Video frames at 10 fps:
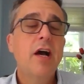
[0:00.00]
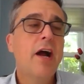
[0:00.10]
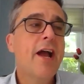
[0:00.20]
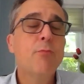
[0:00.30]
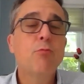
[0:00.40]

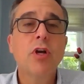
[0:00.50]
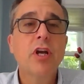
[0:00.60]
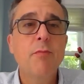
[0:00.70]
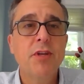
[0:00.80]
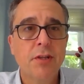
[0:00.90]
I had one
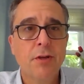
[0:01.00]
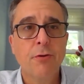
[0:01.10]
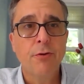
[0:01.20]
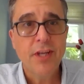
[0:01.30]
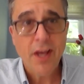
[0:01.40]
come in
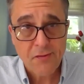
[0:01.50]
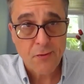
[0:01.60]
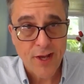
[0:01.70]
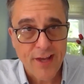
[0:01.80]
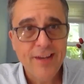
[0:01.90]
literally
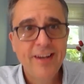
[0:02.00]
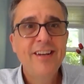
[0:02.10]
yesterday,